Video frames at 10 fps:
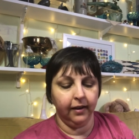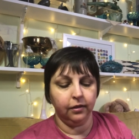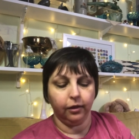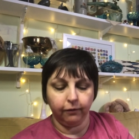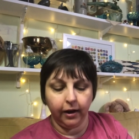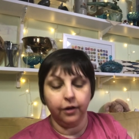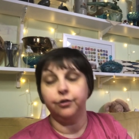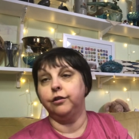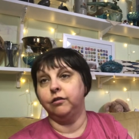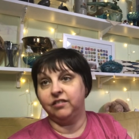and
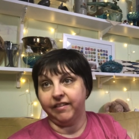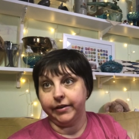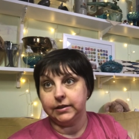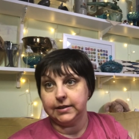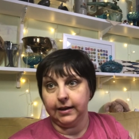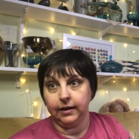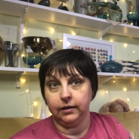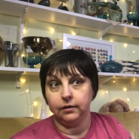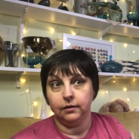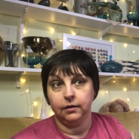
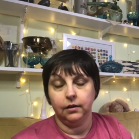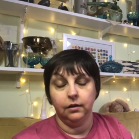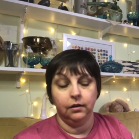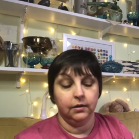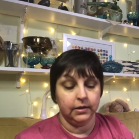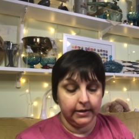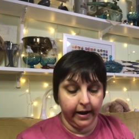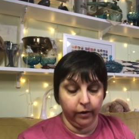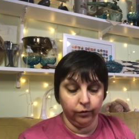317 down.